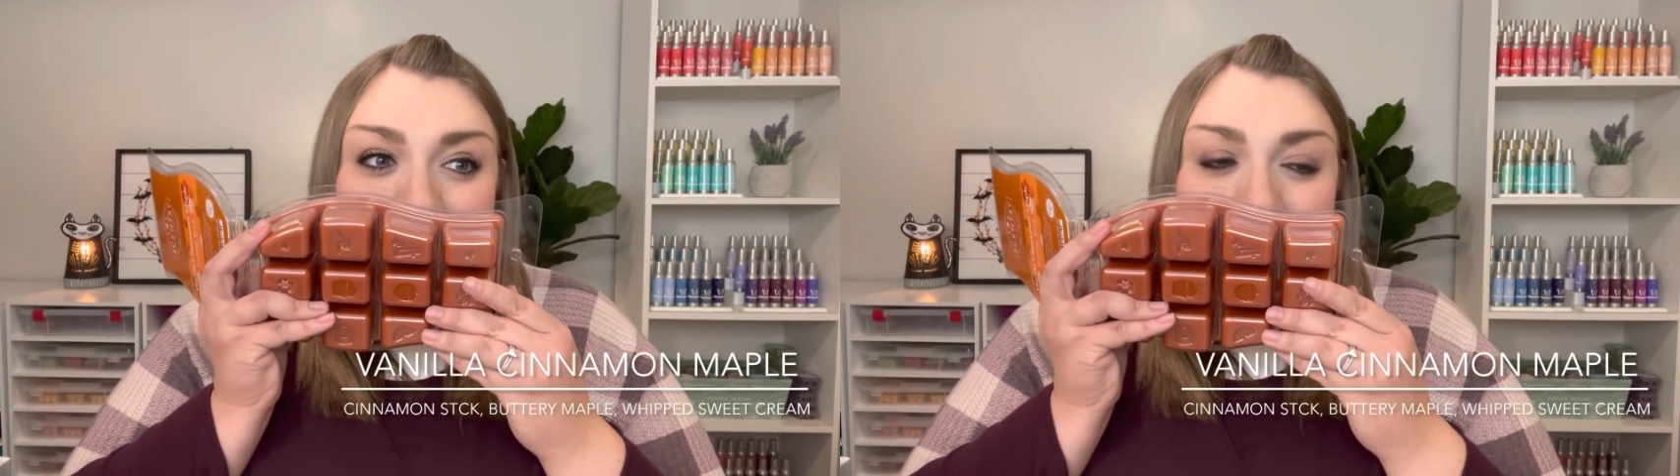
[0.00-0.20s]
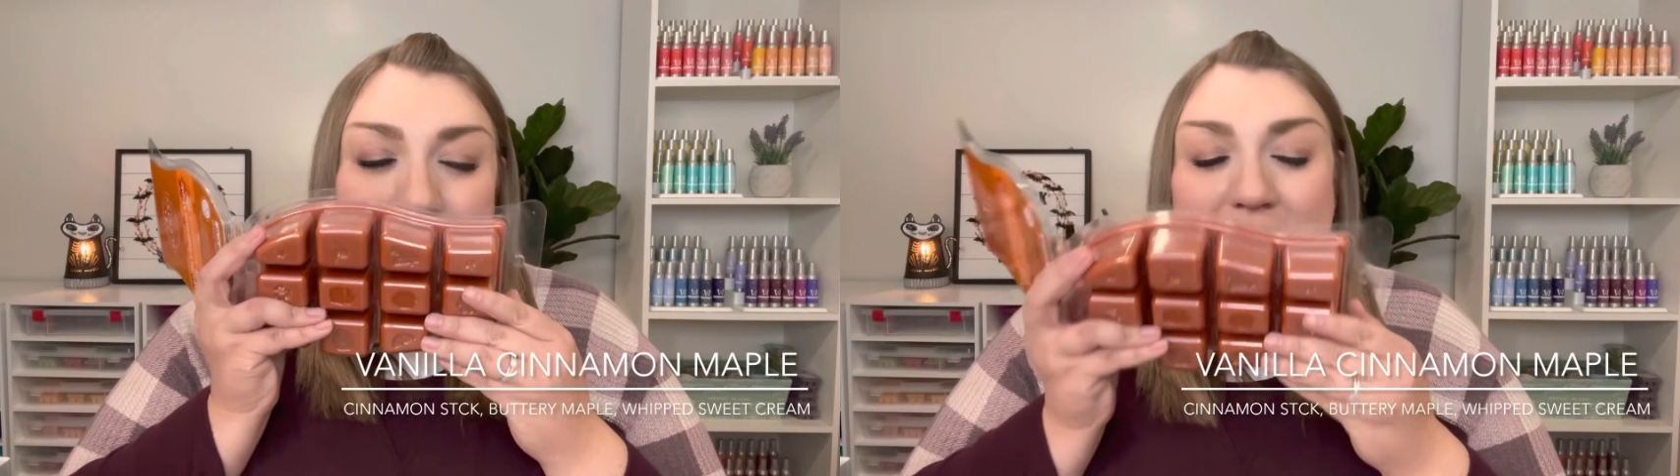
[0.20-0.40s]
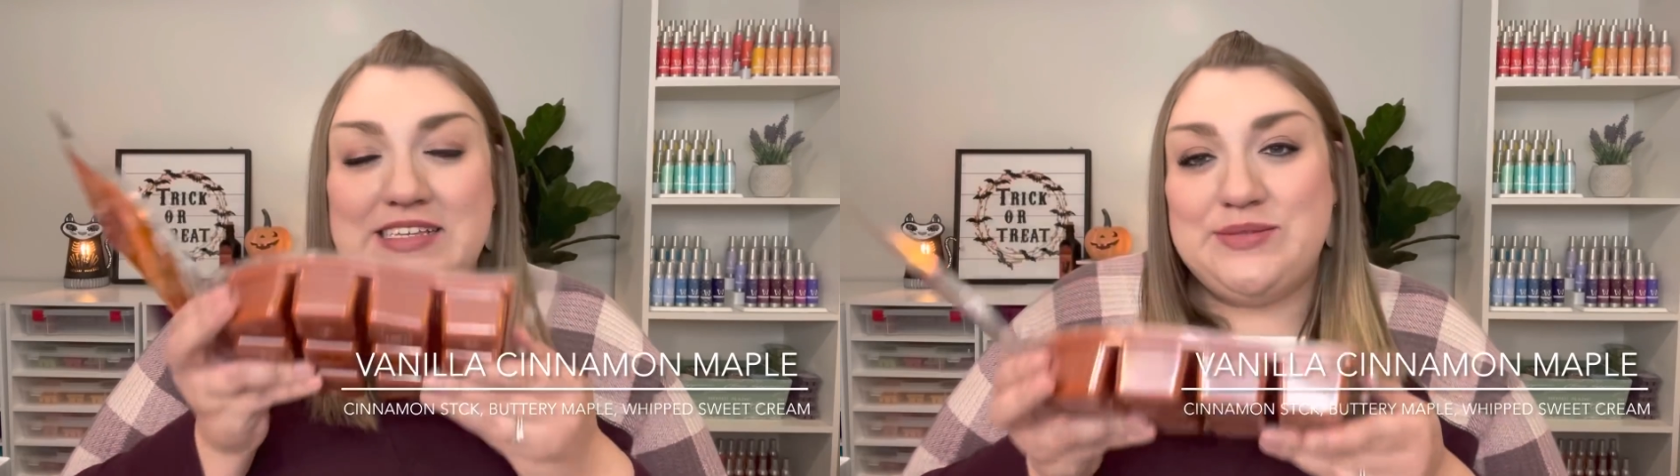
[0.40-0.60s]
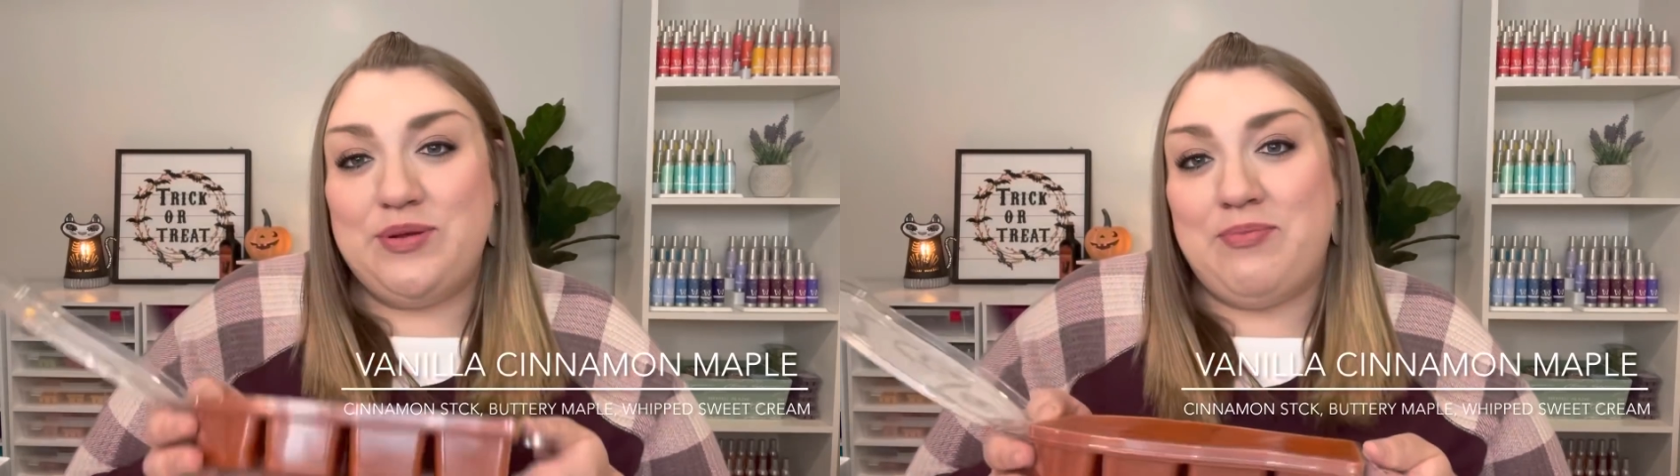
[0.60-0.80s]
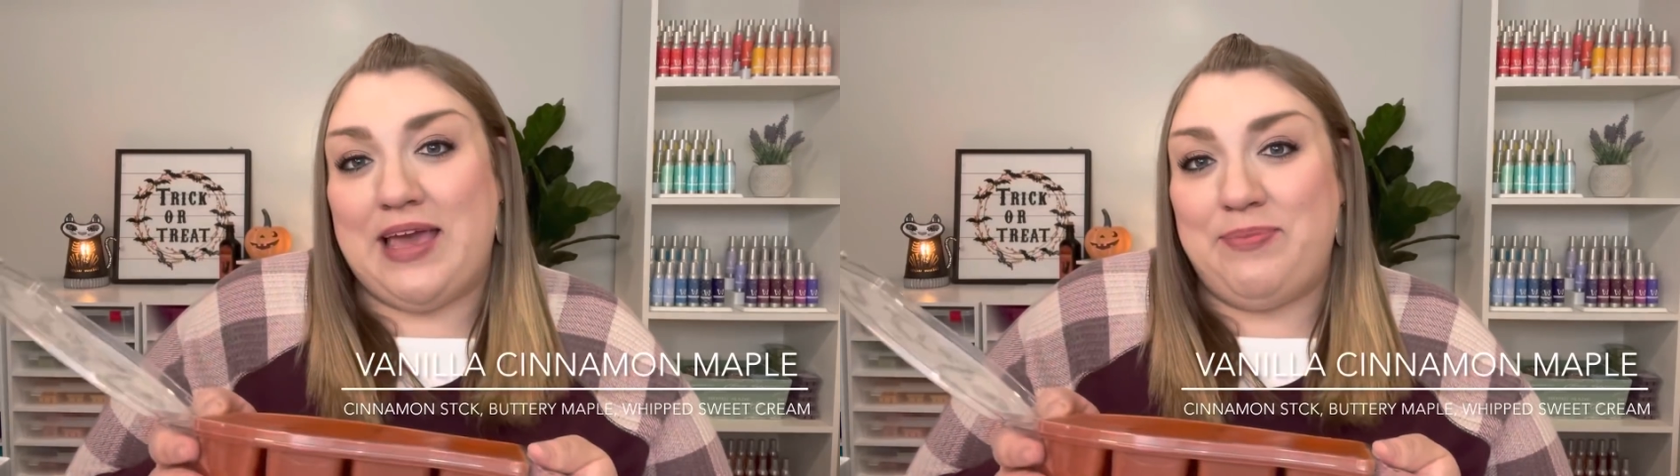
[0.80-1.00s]
But this
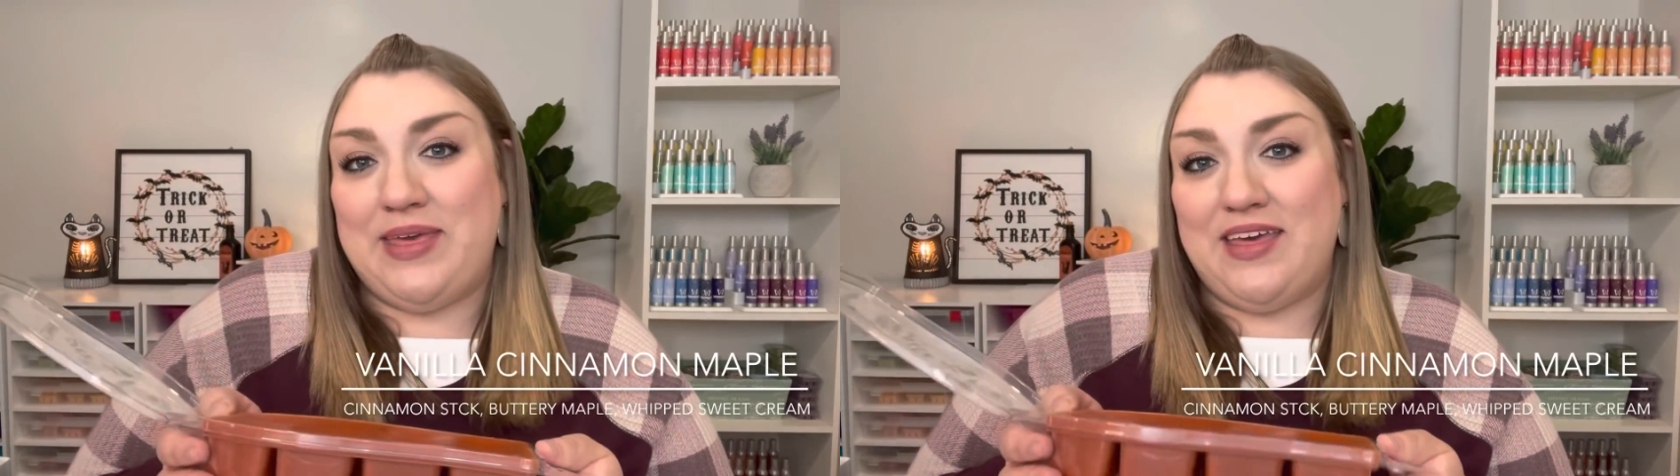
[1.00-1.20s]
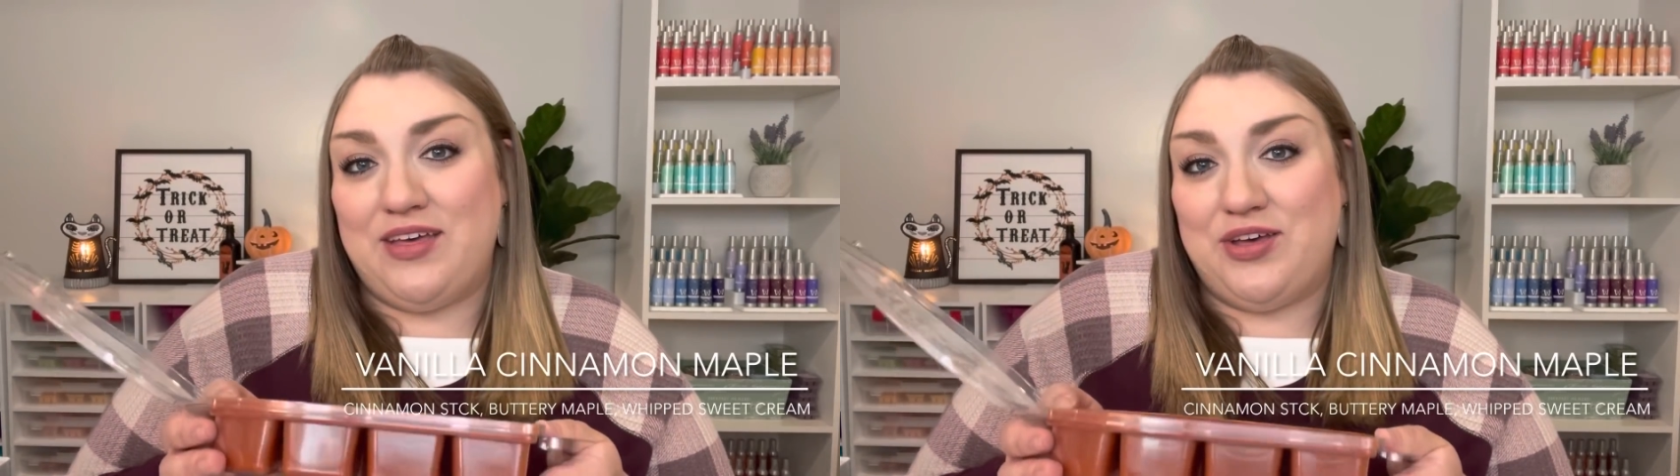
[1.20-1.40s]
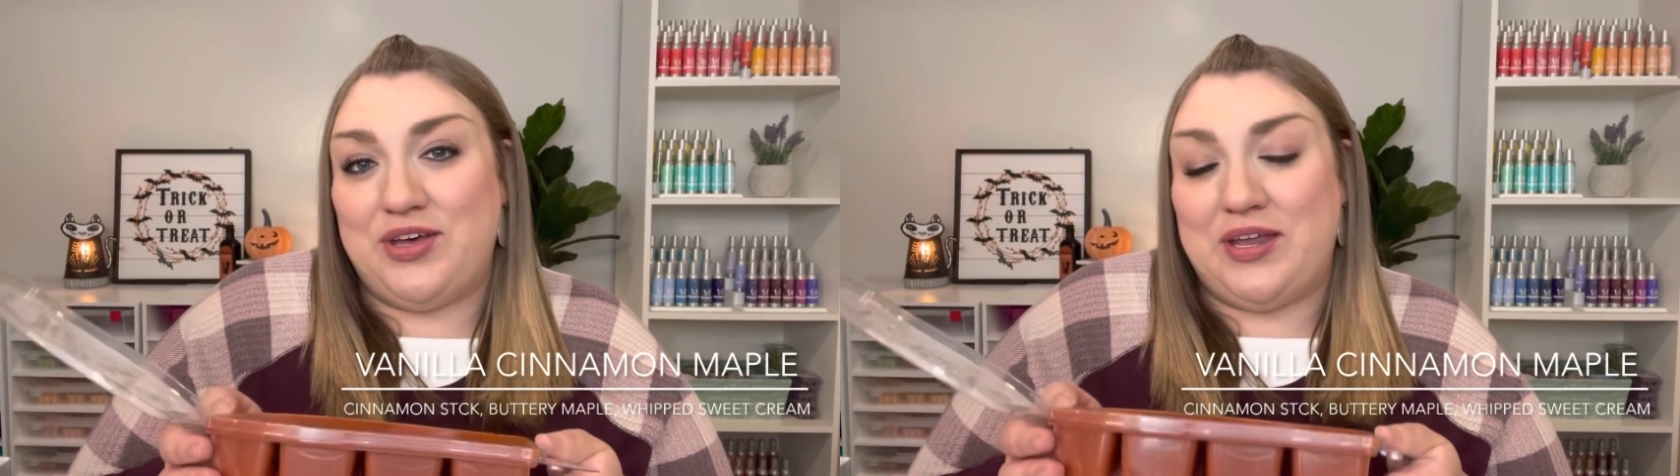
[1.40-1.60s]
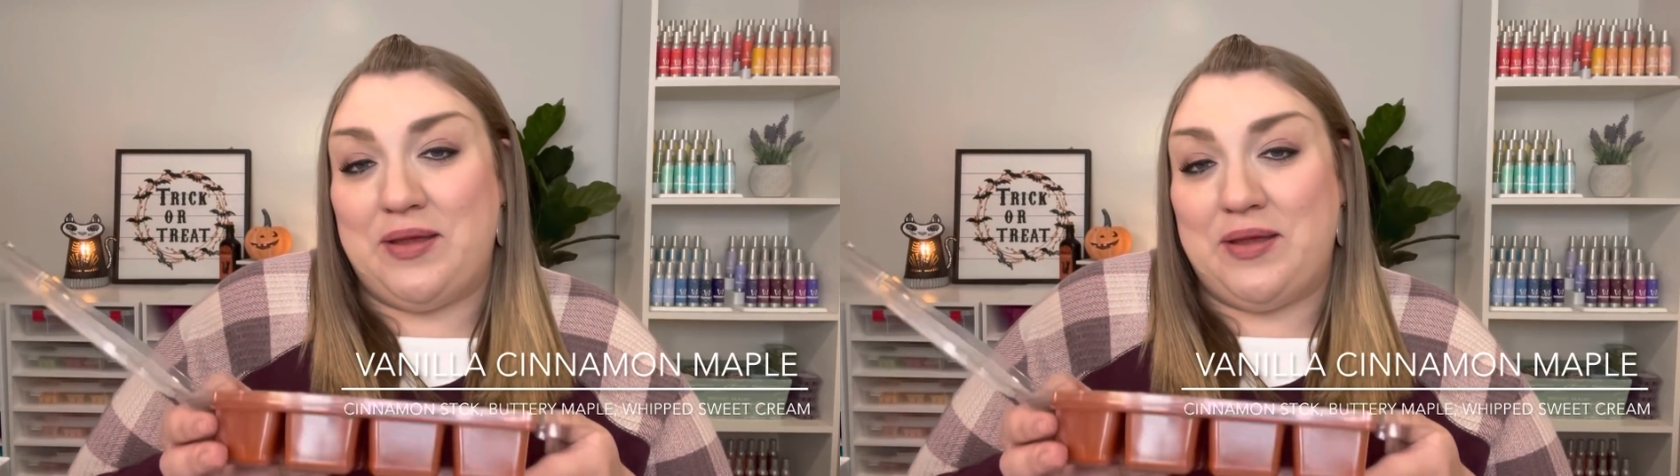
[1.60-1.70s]
one might be a good